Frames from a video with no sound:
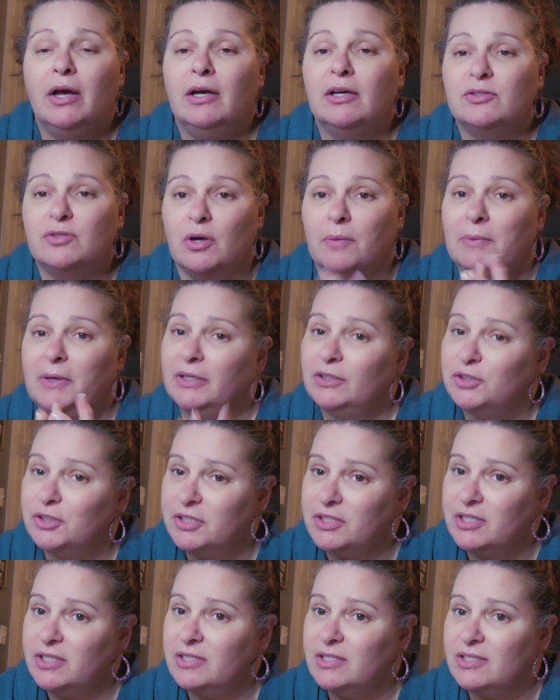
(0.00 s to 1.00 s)
So I'm
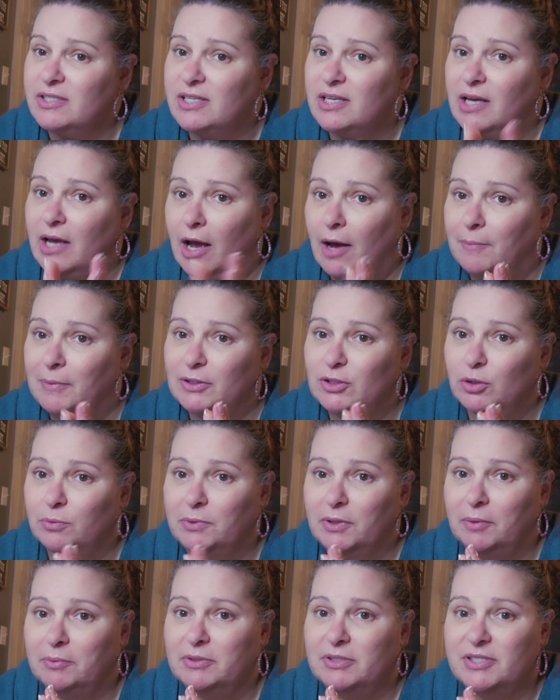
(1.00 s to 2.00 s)
interested to see how much I'll
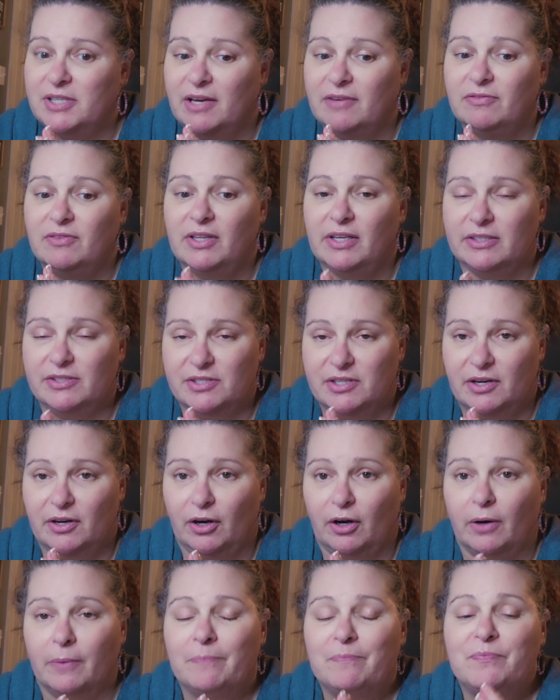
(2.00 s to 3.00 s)
be able to save this
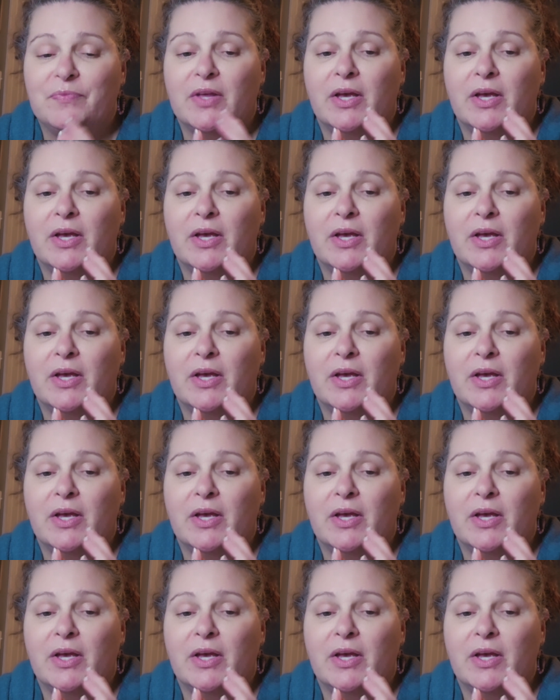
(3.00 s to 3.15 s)
year.